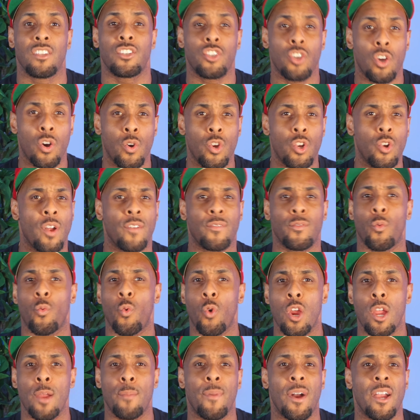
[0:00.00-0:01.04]
So you don't have to
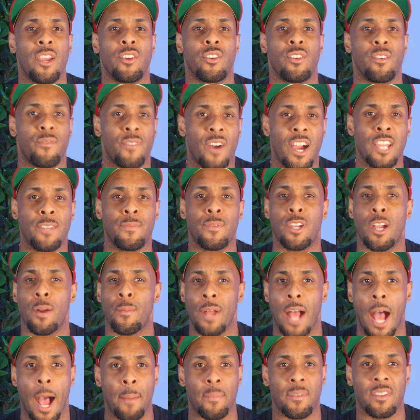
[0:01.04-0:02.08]
worry about your device becoming
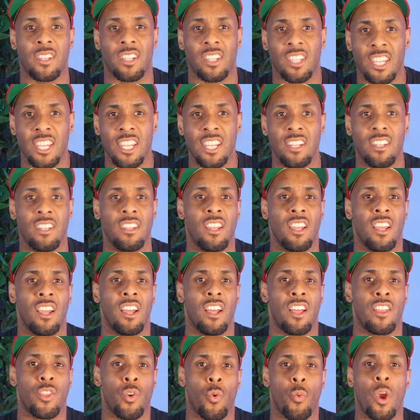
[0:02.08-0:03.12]
obsolete
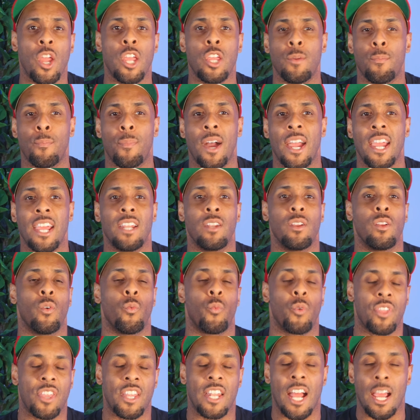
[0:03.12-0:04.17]
the way you might
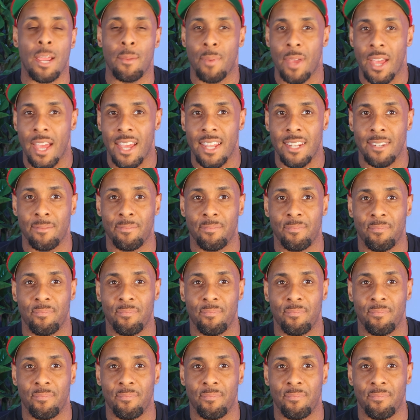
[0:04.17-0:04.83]
with an iPad.